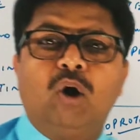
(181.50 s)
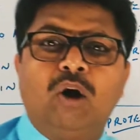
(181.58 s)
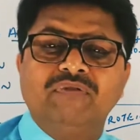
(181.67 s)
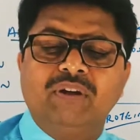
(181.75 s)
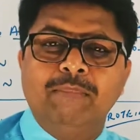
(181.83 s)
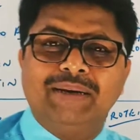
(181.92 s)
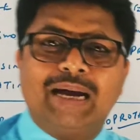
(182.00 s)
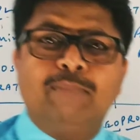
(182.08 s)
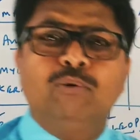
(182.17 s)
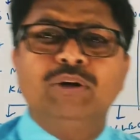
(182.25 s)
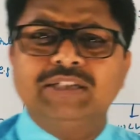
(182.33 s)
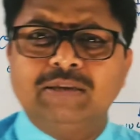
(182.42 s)
of the
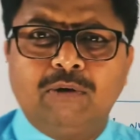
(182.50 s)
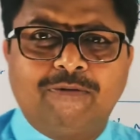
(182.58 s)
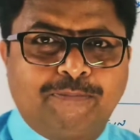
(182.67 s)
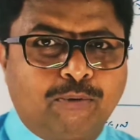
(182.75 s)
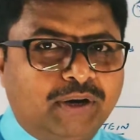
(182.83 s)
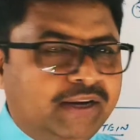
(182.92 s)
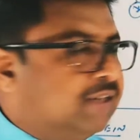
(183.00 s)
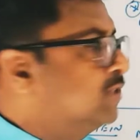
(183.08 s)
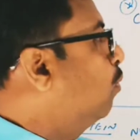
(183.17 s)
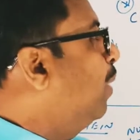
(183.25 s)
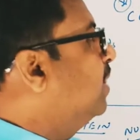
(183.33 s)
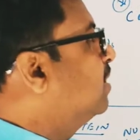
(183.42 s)
metabolism of protein.
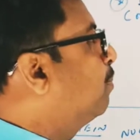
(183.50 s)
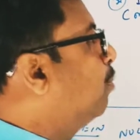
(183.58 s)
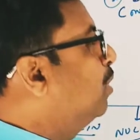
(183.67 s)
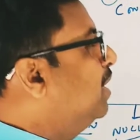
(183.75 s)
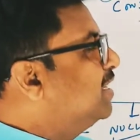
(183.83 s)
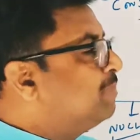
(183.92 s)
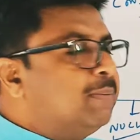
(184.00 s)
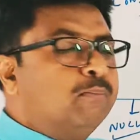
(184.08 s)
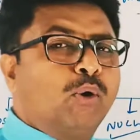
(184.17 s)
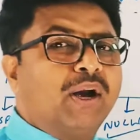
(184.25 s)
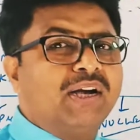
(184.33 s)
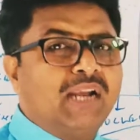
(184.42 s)
So when the protein is being
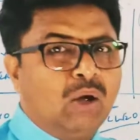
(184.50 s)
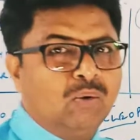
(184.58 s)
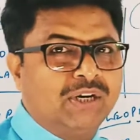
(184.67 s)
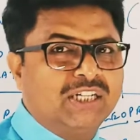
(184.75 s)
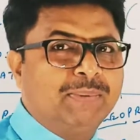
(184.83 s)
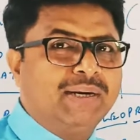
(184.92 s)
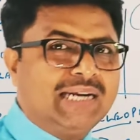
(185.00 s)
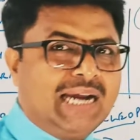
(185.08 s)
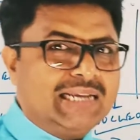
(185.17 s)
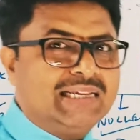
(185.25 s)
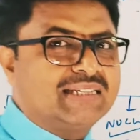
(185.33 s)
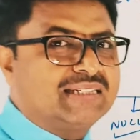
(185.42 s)
broken down, it's being
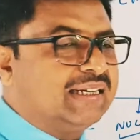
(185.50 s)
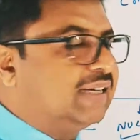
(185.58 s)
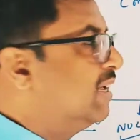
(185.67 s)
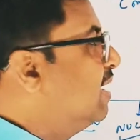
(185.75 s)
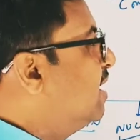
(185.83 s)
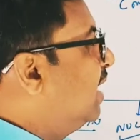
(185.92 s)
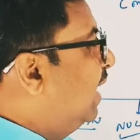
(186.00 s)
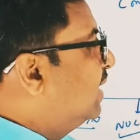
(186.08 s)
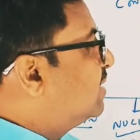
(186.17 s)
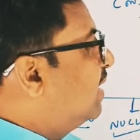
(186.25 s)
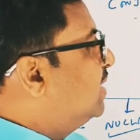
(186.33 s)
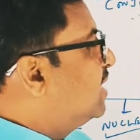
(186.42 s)
digested,
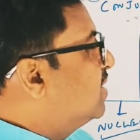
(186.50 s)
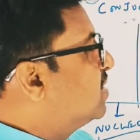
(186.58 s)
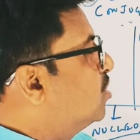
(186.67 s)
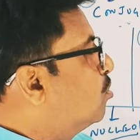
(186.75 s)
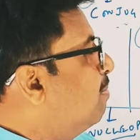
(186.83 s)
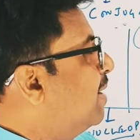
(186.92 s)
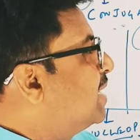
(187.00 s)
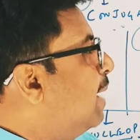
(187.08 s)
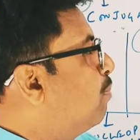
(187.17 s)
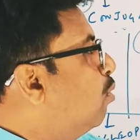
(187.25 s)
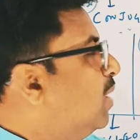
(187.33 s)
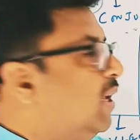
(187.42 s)
it changes into
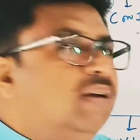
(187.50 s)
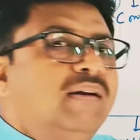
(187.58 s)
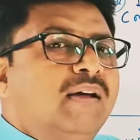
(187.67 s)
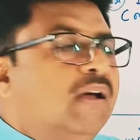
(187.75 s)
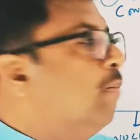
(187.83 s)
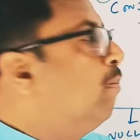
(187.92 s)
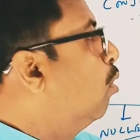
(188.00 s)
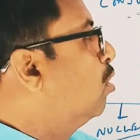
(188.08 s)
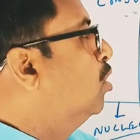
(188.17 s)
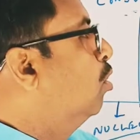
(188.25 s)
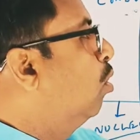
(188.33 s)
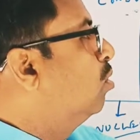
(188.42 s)
metaprotein,
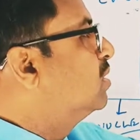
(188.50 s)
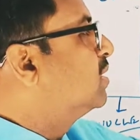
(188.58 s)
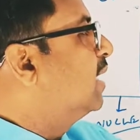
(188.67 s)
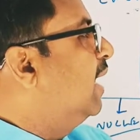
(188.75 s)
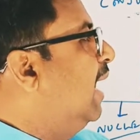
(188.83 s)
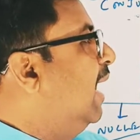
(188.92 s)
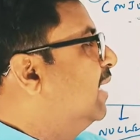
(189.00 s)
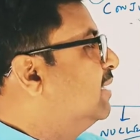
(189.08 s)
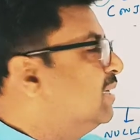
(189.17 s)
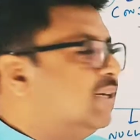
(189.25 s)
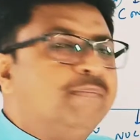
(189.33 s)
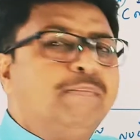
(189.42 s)
proteose,
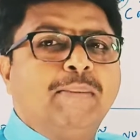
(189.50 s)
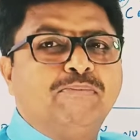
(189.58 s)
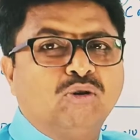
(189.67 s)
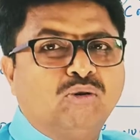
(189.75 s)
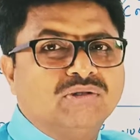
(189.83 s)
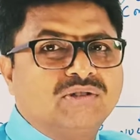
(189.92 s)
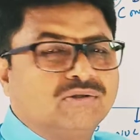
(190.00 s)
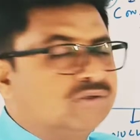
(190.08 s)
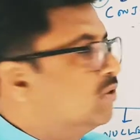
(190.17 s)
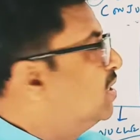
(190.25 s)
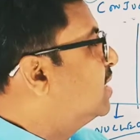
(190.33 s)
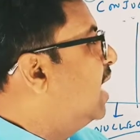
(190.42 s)
and peptones.
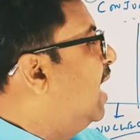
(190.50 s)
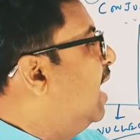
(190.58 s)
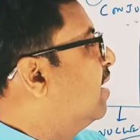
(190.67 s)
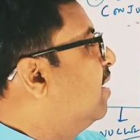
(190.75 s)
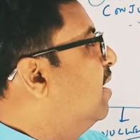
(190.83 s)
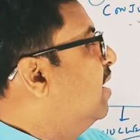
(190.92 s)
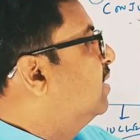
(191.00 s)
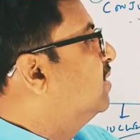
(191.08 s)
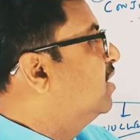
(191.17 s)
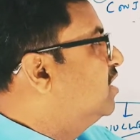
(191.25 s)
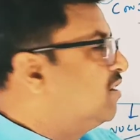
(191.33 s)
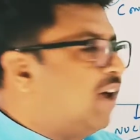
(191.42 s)
So these are
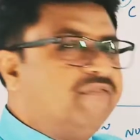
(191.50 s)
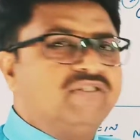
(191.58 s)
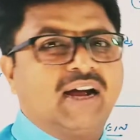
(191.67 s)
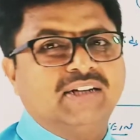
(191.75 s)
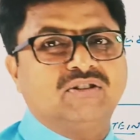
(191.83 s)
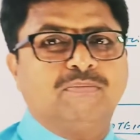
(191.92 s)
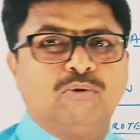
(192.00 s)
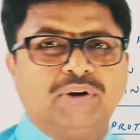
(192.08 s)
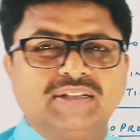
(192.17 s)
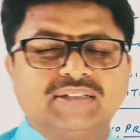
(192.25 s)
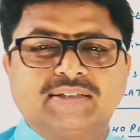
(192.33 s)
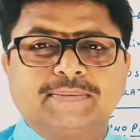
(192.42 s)
the derived kinds of
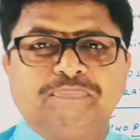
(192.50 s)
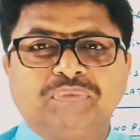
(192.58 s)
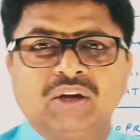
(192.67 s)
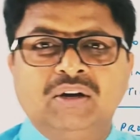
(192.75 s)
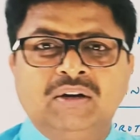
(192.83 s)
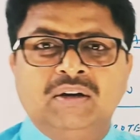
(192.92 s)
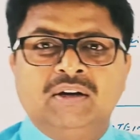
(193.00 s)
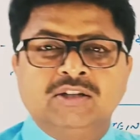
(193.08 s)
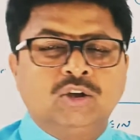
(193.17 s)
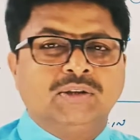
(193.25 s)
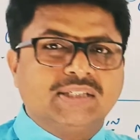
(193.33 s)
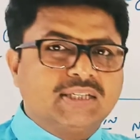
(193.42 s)
proteins.
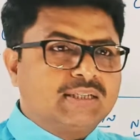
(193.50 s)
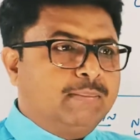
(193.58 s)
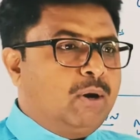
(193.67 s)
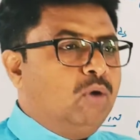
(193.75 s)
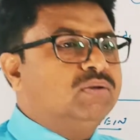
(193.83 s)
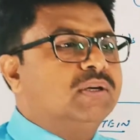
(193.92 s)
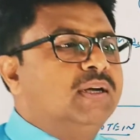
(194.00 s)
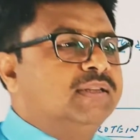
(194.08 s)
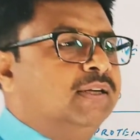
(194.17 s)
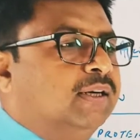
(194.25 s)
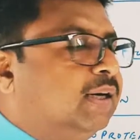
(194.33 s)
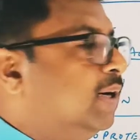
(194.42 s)
So this is about
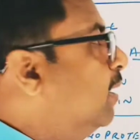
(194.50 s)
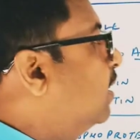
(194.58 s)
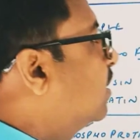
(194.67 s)
the